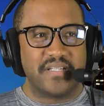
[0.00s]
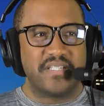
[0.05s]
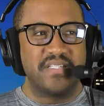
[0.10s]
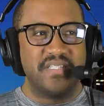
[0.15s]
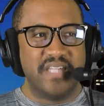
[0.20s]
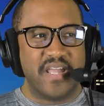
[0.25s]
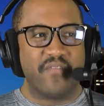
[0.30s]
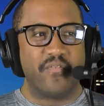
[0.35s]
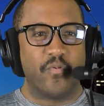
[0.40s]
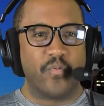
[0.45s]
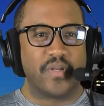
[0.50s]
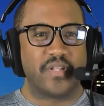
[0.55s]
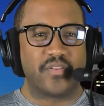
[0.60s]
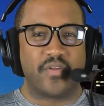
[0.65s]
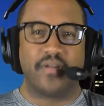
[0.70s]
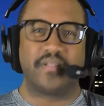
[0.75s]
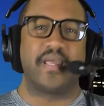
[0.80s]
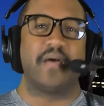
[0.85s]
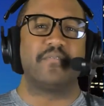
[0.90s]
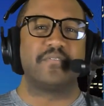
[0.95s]
I just never would
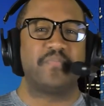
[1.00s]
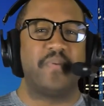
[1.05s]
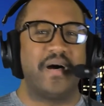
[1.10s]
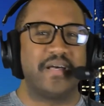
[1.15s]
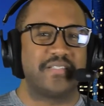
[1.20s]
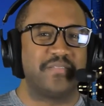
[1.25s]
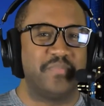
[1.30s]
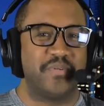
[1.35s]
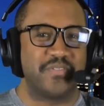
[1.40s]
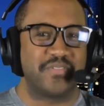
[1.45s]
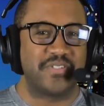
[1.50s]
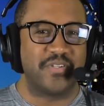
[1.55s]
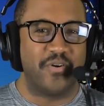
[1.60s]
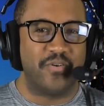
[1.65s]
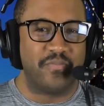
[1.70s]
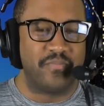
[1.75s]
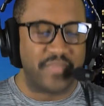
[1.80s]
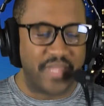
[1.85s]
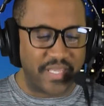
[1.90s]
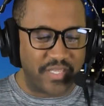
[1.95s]
have thought that was possible.
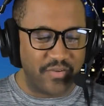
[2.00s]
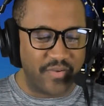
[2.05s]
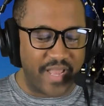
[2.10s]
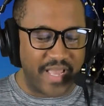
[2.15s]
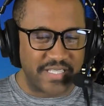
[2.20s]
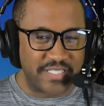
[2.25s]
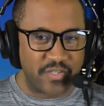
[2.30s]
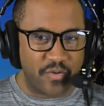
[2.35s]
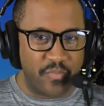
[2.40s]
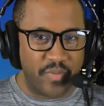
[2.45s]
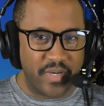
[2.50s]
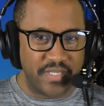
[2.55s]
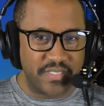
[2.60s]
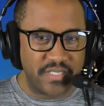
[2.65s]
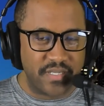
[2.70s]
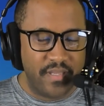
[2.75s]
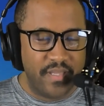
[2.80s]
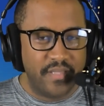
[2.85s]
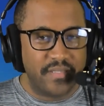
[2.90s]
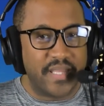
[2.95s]
So thank you guys so
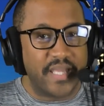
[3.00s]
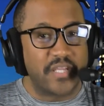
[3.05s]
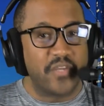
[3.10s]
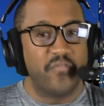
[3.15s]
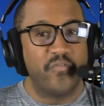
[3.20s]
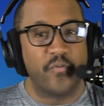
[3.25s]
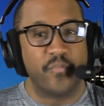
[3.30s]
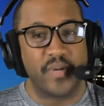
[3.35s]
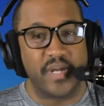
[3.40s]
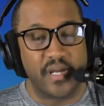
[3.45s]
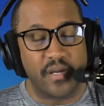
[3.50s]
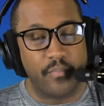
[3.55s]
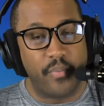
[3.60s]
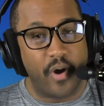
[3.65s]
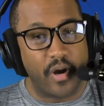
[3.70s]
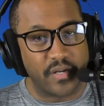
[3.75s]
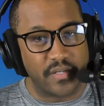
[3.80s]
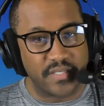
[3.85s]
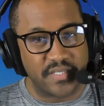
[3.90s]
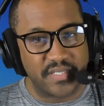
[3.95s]
much. Thank you for being
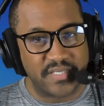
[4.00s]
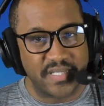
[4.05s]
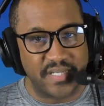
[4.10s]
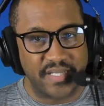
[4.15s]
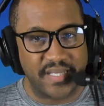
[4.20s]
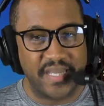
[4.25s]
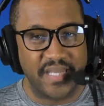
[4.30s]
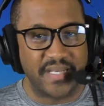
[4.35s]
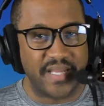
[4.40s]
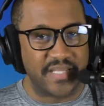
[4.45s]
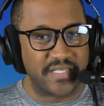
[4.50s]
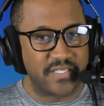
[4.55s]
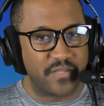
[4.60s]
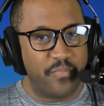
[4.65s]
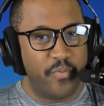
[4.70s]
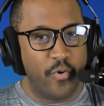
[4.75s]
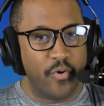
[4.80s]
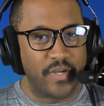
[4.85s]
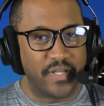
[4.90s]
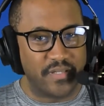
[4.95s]
a part of the Syndicate and
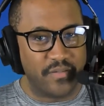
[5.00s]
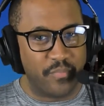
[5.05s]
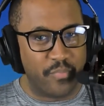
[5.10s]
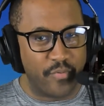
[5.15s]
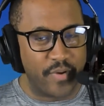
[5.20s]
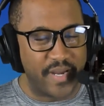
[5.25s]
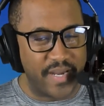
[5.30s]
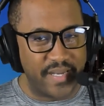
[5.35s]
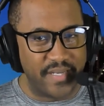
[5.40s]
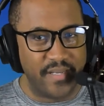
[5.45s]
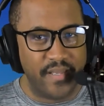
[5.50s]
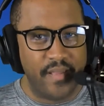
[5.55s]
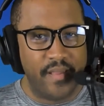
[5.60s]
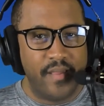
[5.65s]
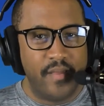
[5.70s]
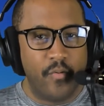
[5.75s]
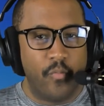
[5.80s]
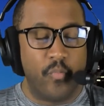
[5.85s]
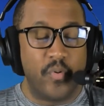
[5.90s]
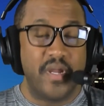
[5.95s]
supporting the brand.
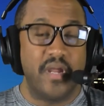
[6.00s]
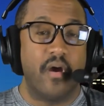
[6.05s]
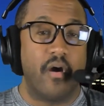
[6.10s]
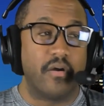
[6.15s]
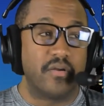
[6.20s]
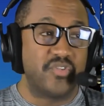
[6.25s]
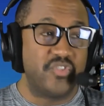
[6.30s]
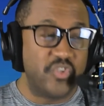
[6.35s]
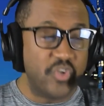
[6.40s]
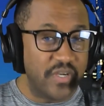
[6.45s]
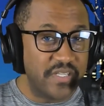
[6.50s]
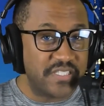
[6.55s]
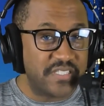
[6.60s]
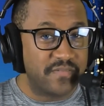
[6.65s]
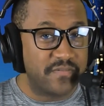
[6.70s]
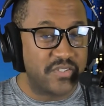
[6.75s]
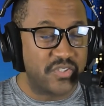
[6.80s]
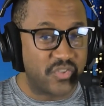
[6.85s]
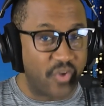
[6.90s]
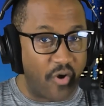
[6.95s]
We are
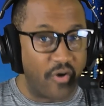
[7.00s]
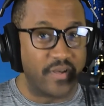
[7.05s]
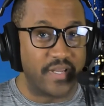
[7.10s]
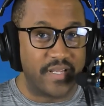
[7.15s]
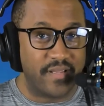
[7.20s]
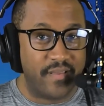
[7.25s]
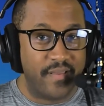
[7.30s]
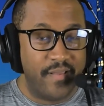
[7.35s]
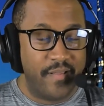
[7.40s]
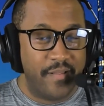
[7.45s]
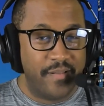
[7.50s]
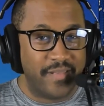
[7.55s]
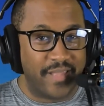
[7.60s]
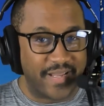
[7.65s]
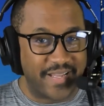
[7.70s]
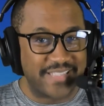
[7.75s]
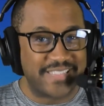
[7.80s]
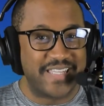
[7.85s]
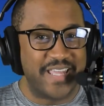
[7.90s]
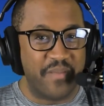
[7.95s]
just starting.
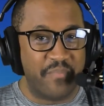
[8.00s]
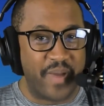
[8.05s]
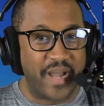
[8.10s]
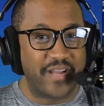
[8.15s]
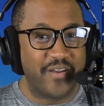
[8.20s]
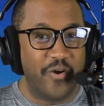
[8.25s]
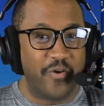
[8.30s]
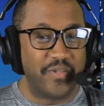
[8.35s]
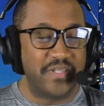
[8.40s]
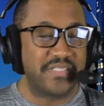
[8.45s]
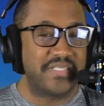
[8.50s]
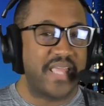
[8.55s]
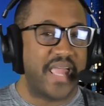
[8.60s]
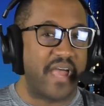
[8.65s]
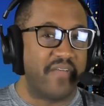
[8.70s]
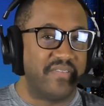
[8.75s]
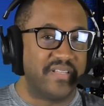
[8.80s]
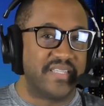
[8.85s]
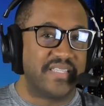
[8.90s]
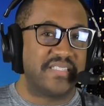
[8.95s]
Like I said, my goal is
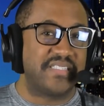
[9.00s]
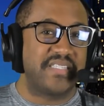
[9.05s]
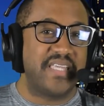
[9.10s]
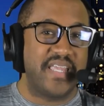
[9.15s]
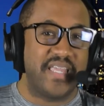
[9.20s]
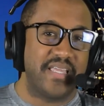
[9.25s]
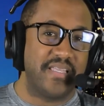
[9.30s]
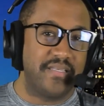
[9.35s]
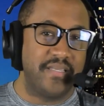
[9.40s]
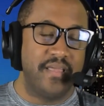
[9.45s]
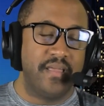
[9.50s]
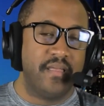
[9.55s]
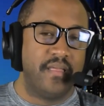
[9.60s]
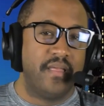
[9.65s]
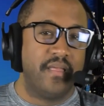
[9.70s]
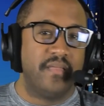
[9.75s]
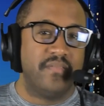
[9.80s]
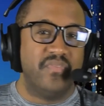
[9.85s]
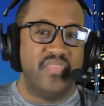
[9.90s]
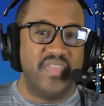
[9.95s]
to have at least 10
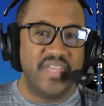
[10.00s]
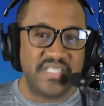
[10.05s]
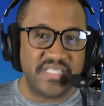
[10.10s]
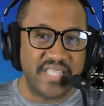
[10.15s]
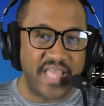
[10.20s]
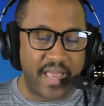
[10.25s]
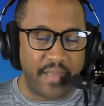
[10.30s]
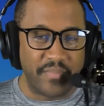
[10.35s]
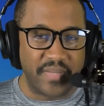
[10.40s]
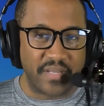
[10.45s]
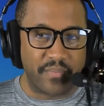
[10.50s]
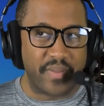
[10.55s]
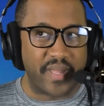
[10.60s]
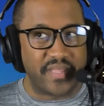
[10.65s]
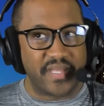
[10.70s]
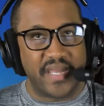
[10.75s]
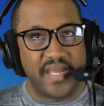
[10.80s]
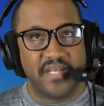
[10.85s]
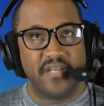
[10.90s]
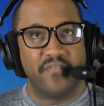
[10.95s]
this time, Nick,
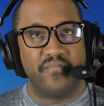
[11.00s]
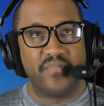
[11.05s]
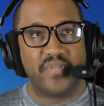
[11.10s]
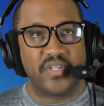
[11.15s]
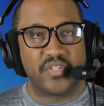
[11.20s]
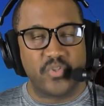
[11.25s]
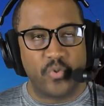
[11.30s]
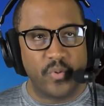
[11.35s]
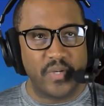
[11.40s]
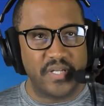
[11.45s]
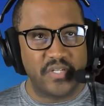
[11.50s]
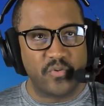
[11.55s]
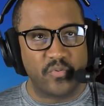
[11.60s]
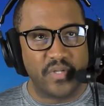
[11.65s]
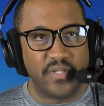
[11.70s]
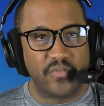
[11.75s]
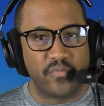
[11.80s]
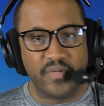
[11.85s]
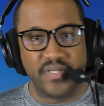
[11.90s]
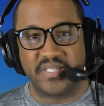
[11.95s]
by the end of the
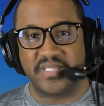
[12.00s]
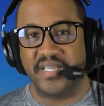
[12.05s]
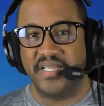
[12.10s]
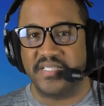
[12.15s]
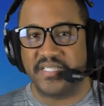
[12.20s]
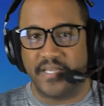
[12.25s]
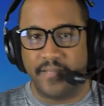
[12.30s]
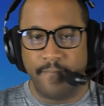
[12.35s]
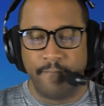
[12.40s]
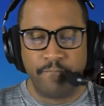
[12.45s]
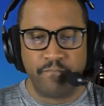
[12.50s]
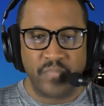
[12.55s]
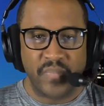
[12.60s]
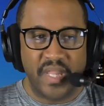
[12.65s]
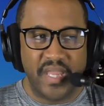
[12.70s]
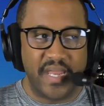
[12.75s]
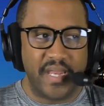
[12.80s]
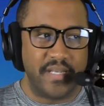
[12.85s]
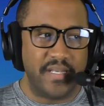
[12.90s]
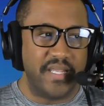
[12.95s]
2023 season,
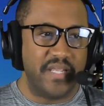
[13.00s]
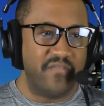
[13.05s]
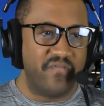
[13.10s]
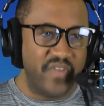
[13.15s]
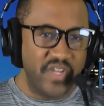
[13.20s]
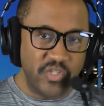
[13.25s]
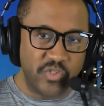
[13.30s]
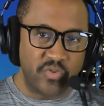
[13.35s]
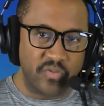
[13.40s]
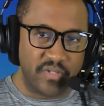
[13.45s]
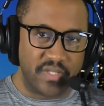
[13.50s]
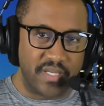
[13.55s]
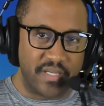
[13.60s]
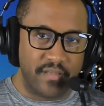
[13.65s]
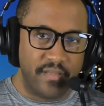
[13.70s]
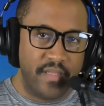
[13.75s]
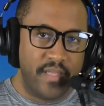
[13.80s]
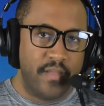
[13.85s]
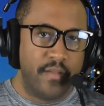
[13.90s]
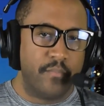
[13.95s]
and
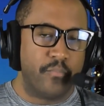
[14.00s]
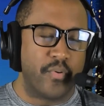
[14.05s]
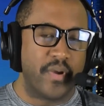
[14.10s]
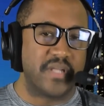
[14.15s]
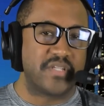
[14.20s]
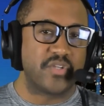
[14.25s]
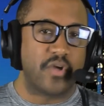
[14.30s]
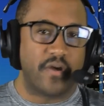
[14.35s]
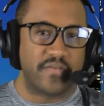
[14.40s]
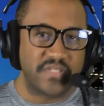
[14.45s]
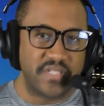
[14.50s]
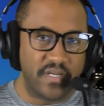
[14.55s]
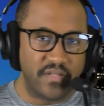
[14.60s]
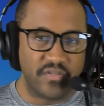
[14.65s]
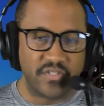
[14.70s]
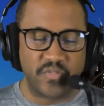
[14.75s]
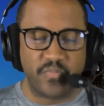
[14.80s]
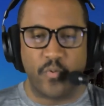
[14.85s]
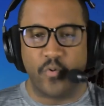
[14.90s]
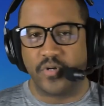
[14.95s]
eventually branch off
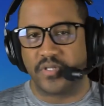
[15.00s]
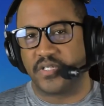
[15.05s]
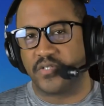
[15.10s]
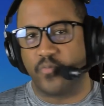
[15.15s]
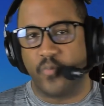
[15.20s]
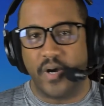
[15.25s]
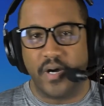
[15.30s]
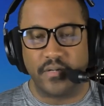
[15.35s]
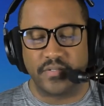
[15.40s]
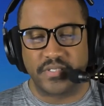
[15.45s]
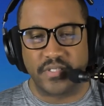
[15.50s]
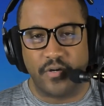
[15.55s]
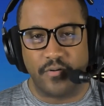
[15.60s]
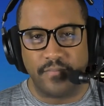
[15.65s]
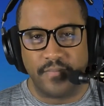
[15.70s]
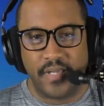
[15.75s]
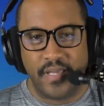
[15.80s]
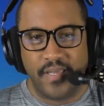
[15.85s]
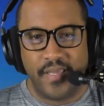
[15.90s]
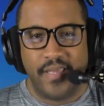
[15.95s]
to other sports as well.
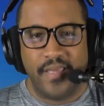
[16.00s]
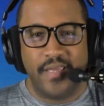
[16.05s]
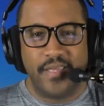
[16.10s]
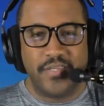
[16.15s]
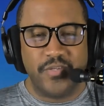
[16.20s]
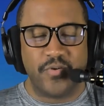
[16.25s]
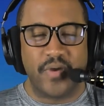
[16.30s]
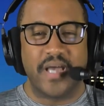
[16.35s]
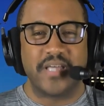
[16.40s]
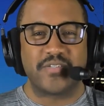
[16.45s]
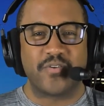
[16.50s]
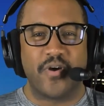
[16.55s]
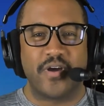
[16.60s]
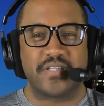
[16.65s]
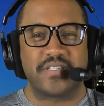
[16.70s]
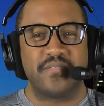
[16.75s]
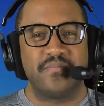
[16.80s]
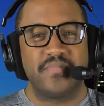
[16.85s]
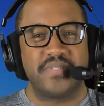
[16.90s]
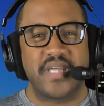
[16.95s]
So you guys
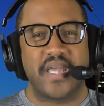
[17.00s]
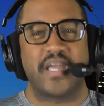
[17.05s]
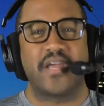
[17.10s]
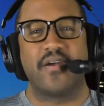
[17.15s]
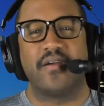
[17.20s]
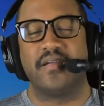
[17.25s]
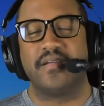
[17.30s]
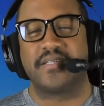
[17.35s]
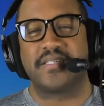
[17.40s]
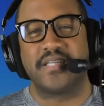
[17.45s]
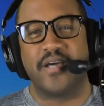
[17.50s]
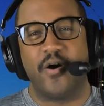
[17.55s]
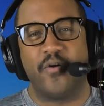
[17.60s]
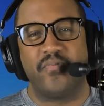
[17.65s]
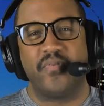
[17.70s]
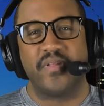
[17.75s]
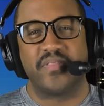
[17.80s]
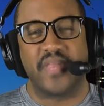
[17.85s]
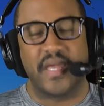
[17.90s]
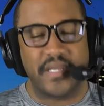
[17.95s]
are awesome. Take care of
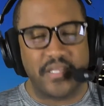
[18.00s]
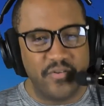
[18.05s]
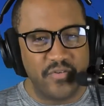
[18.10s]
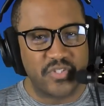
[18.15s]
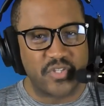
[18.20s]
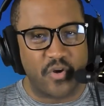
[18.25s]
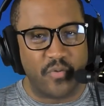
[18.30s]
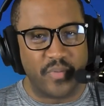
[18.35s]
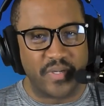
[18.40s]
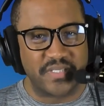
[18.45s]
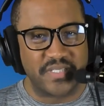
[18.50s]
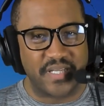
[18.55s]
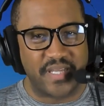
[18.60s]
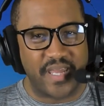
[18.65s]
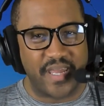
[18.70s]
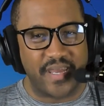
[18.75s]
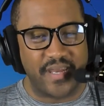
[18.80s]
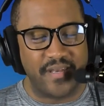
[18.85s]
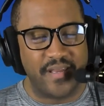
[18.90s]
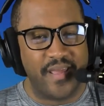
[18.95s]
yourself. Thank you so much
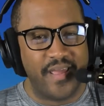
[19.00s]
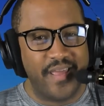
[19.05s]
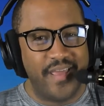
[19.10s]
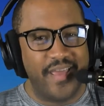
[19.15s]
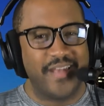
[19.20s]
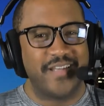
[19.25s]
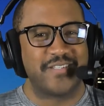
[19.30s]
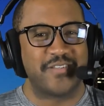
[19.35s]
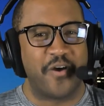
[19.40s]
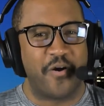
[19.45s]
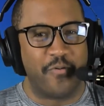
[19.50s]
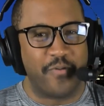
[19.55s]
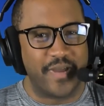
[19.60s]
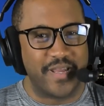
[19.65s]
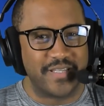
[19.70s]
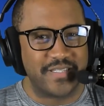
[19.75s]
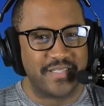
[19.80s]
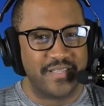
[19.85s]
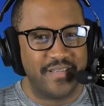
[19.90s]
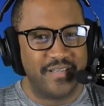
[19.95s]
again. And as
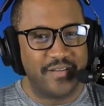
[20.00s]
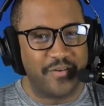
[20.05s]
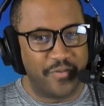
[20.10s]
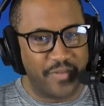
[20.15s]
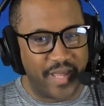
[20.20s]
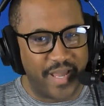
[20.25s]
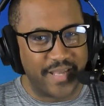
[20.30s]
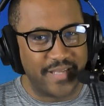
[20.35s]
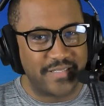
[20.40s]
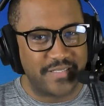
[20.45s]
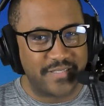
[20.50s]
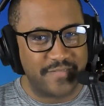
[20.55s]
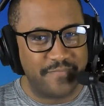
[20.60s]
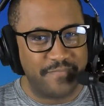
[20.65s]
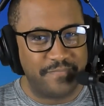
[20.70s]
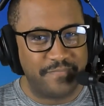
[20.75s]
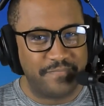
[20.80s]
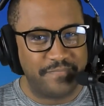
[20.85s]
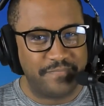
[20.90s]
always, go Lions.